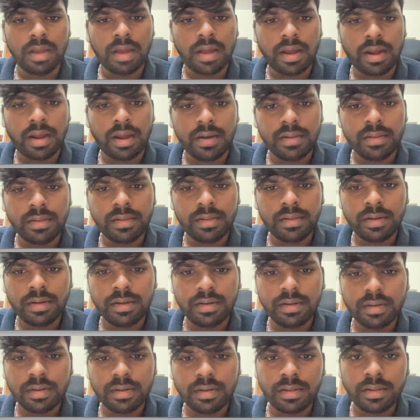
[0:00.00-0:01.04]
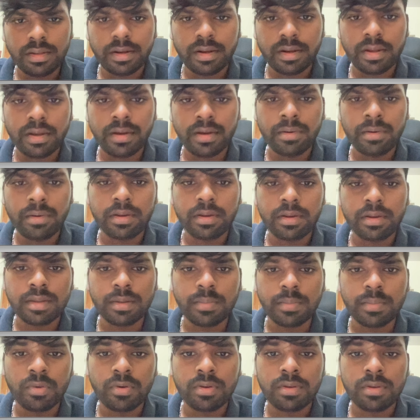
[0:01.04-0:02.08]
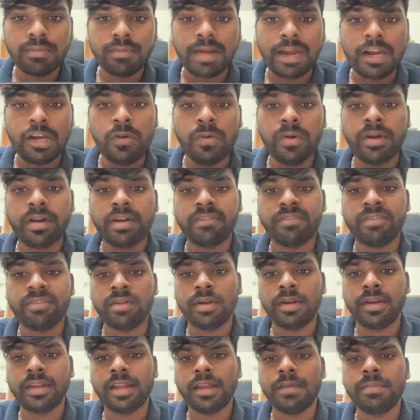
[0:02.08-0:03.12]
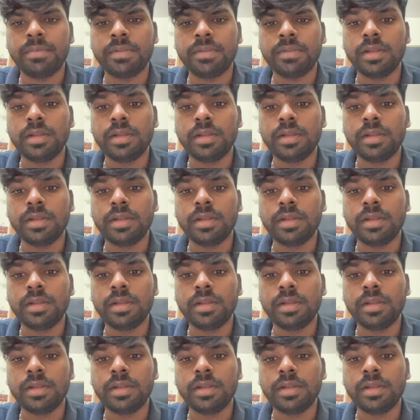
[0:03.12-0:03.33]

And then there are, it supports value and reference types,